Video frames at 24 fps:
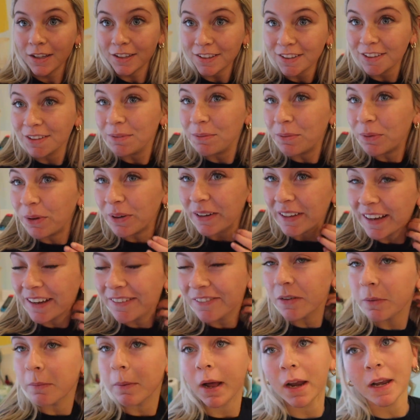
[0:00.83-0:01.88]
Good morning,
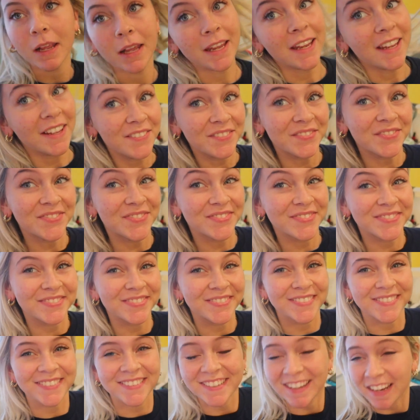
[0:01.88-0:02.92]
everybody.
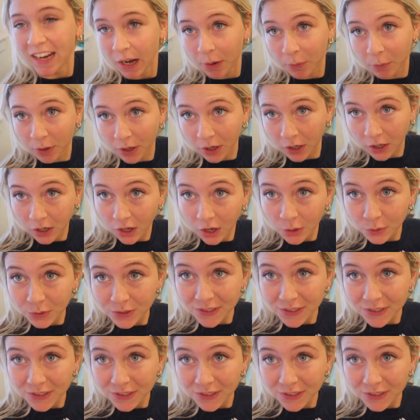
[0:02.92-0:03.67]
Today we're gonna go